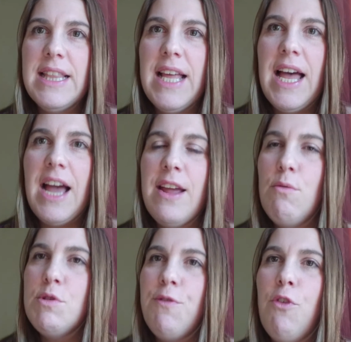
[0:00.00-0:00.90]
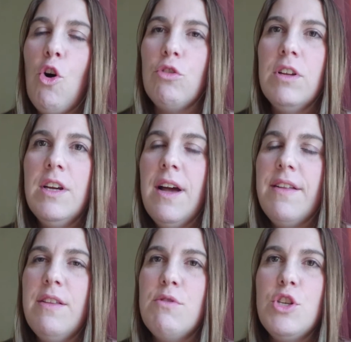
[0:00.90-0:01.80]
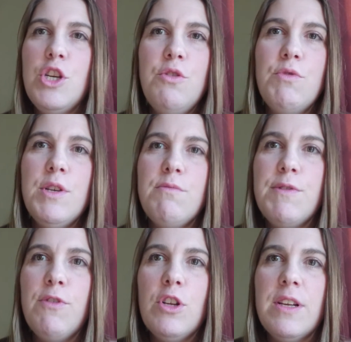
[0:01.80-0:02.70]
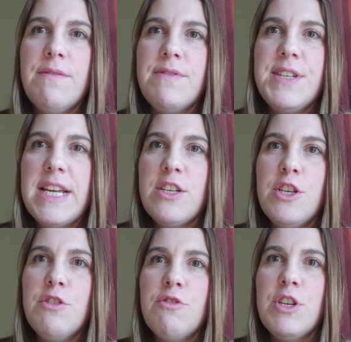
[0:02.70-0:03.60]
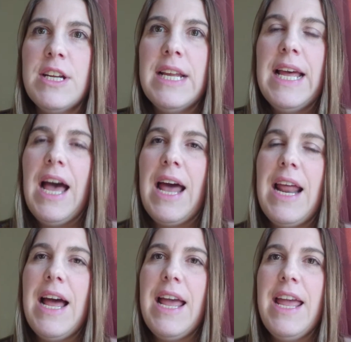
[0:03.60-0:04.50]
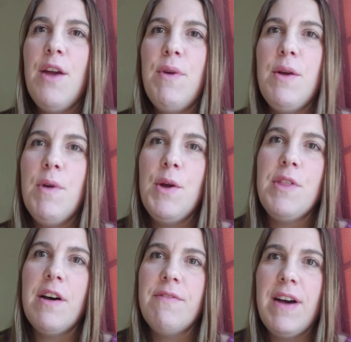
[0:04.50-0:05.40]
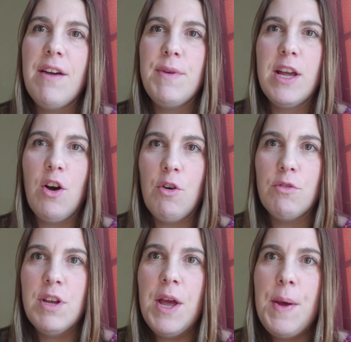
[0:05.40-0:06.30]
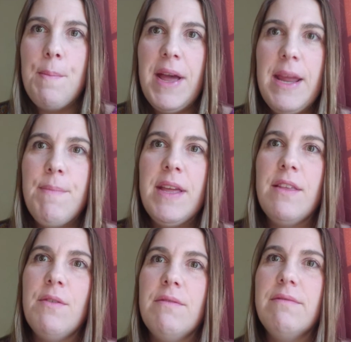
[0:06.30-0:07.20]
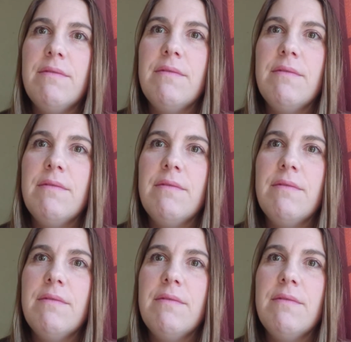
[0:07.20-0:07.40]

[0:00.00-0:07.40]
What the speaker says: in there. It was full, and there was 2 rooms full of sick children, and here we were with our 5-week-old baby that